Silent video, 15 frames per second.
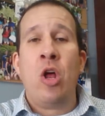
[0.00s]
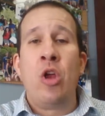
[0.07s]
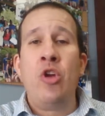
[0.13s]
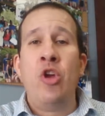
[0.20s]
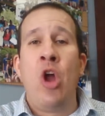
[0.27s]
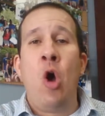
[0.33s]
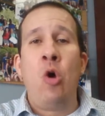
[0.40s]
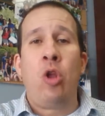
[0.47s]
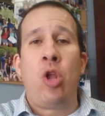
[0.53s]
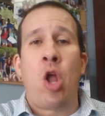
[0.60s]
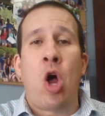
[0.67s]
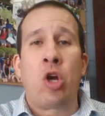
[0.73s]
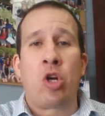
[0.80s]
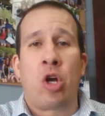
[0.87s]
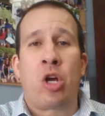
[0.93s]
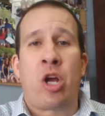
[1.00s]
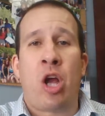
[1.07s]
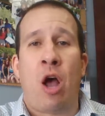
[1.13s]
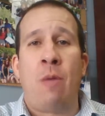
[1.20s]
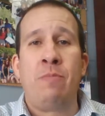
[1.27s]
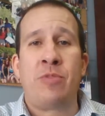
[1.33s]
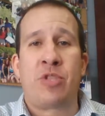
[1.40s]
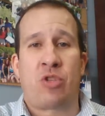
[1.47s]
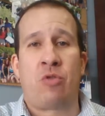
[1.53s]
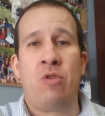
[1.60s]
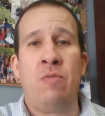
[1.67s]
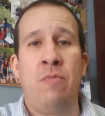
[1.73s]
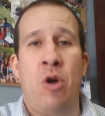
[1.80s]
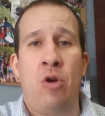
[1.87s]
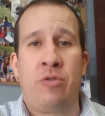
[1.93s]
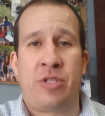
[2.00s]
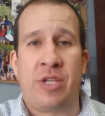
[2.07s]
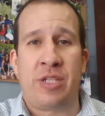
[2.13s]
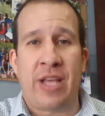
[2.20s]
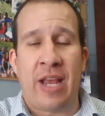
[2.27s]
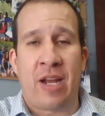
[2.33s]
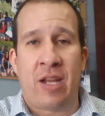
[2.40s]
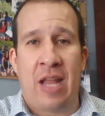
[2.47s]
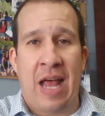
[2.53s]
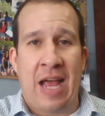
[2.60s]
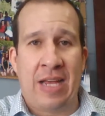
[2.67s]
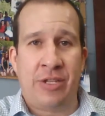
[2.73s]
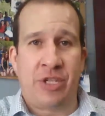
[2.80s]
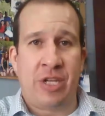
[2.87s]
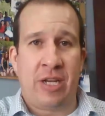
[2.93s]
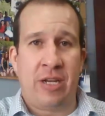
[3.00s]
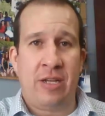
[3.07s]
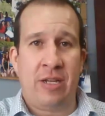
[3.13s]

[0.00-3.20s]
no longer comes through Moses and Elijah.